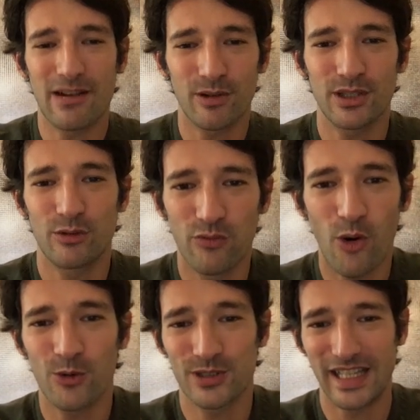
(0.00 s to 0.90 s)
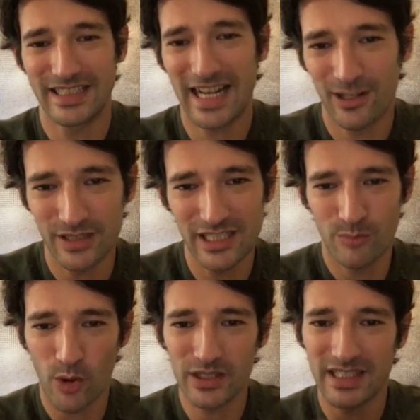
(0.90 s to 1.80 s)
wanted to focus exactly on this
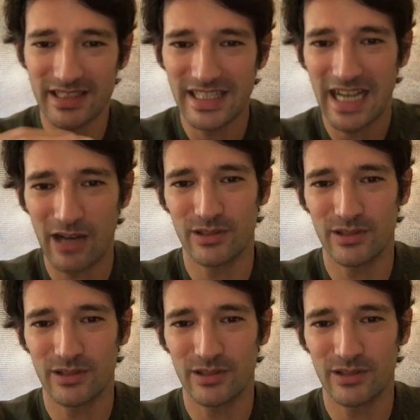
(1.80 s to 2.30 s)
point and see how